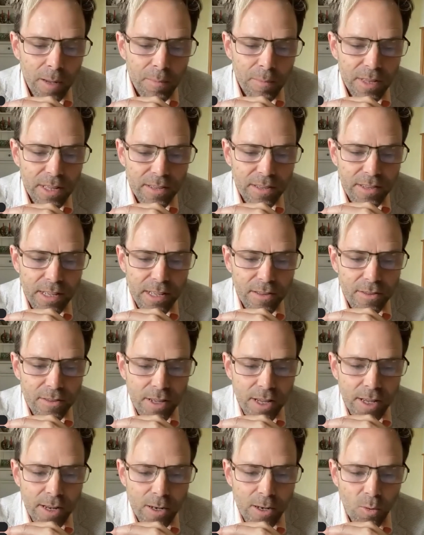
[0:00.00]
This is
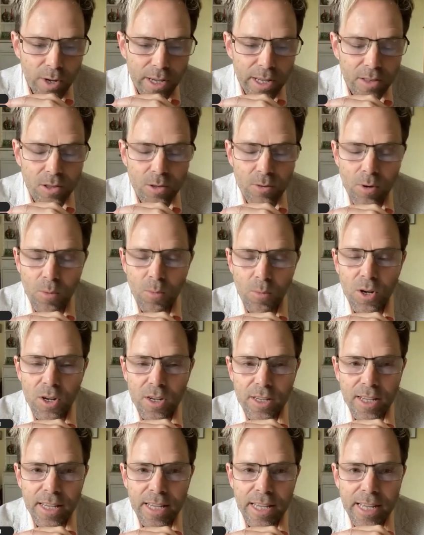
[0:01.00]
lawyers who are
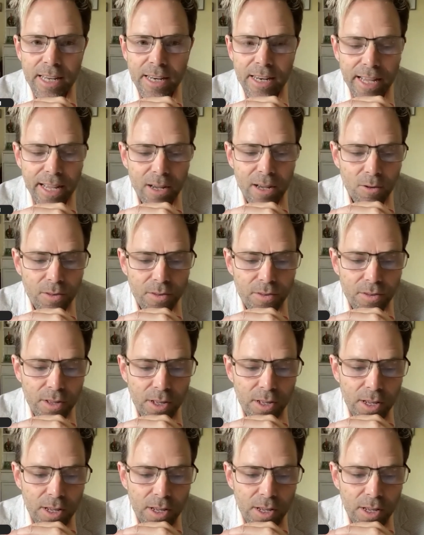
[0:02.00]
working in-house